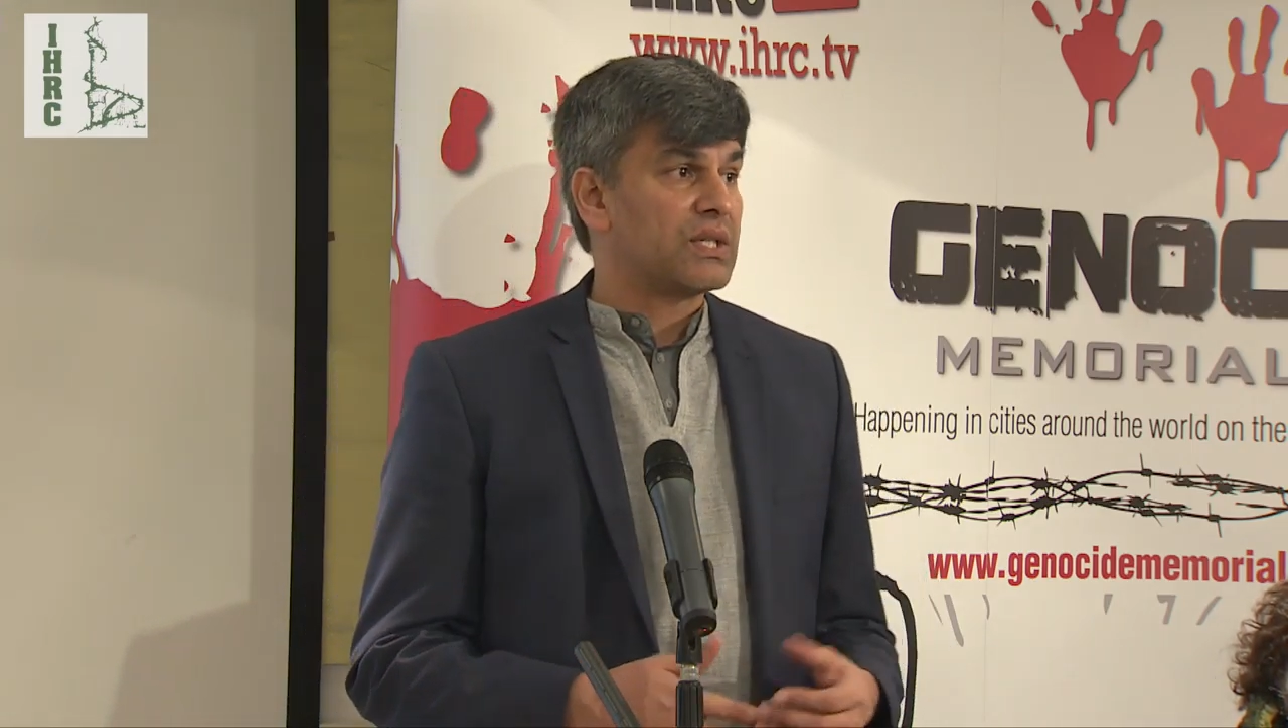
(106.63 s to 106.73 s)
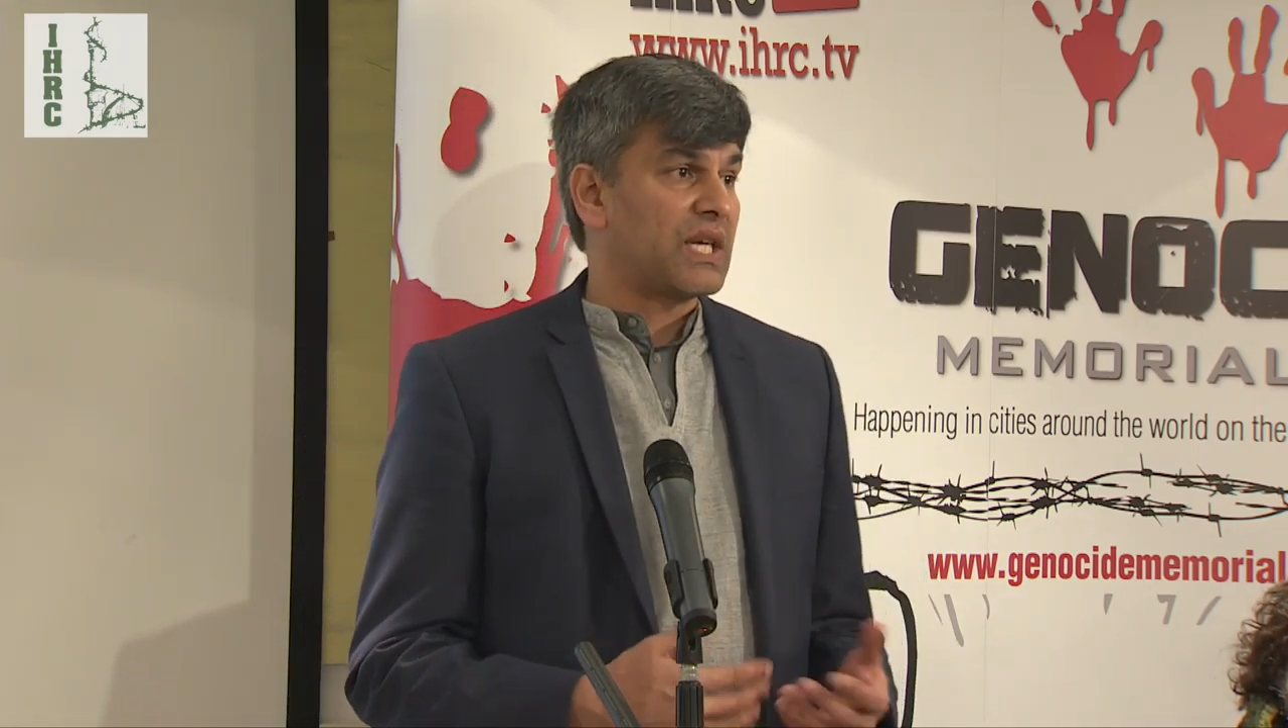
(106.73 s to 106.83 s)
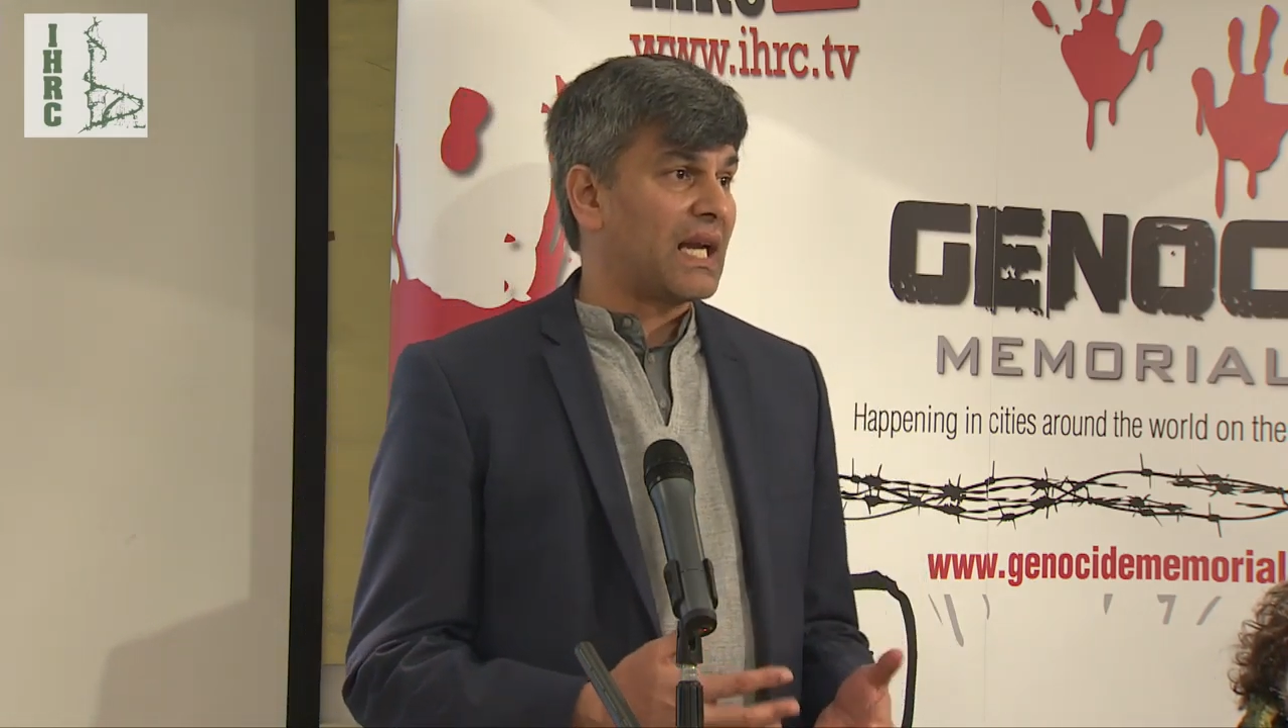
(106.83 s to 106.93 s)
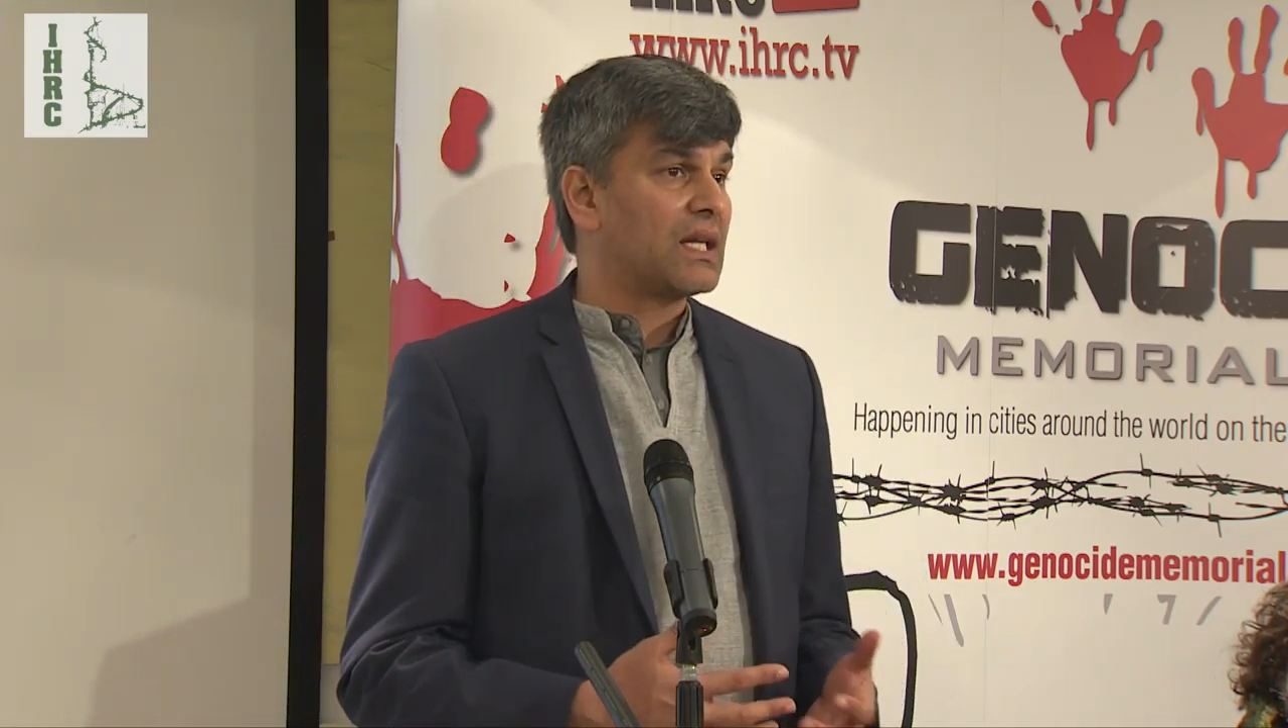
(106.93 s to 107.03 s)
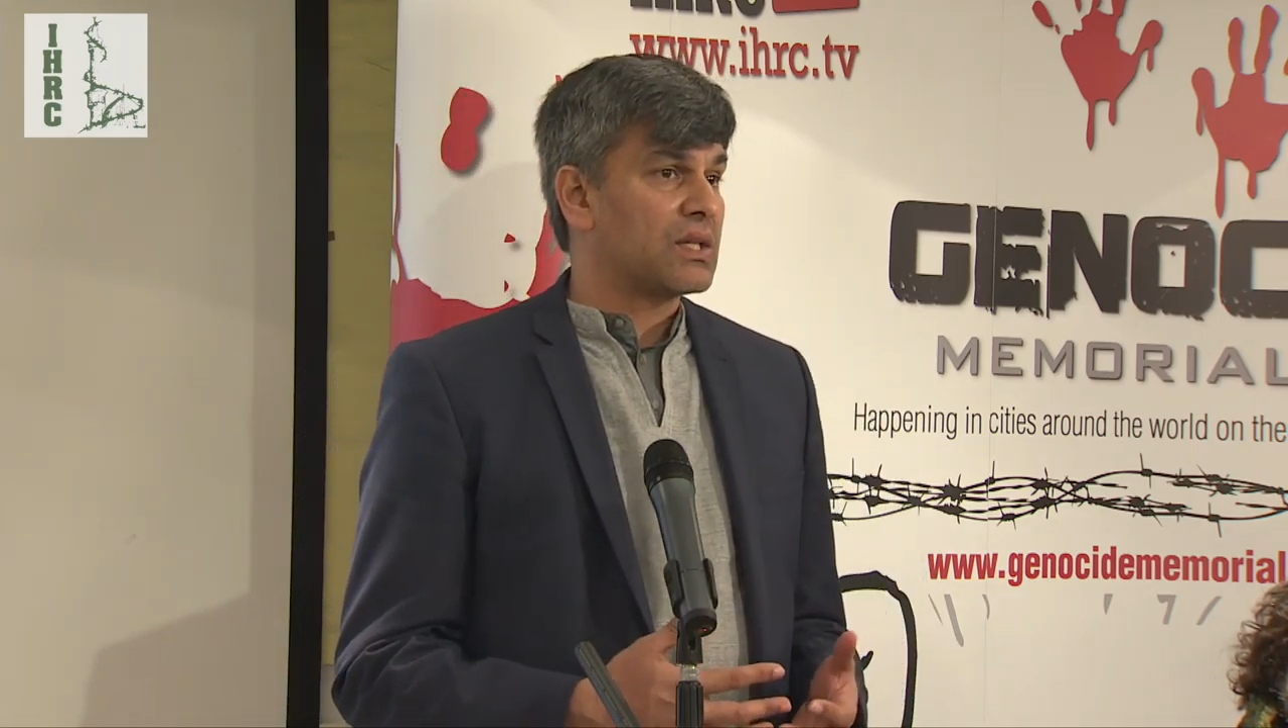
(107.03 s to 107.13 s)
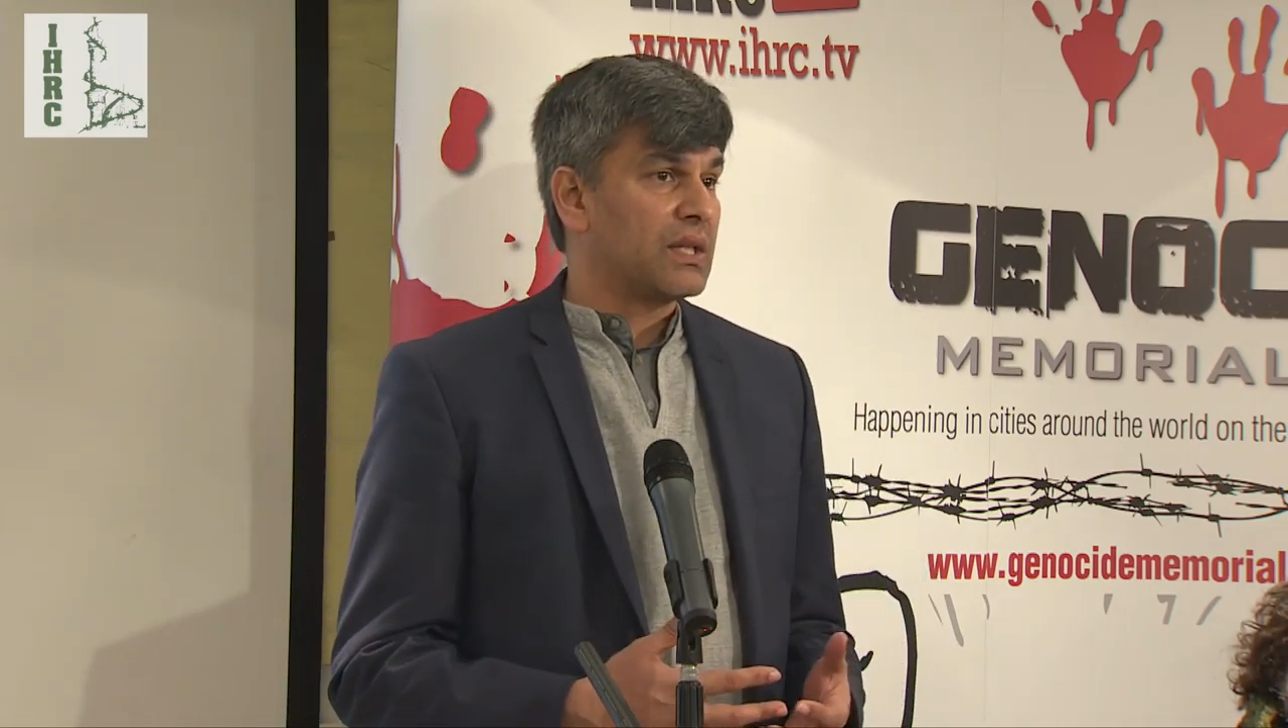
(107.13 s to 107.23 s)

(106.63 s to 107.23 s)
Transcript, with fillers: challenge